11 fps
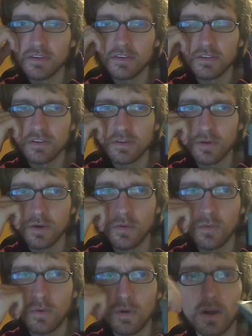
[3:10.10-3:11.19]

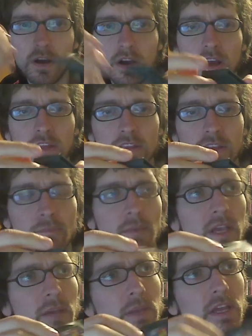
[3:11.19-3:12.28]
Zero, I think
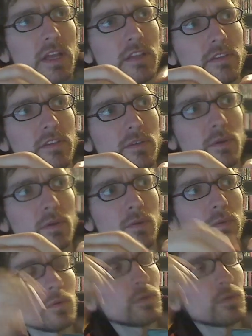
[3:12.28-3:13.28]
Mega Man Zero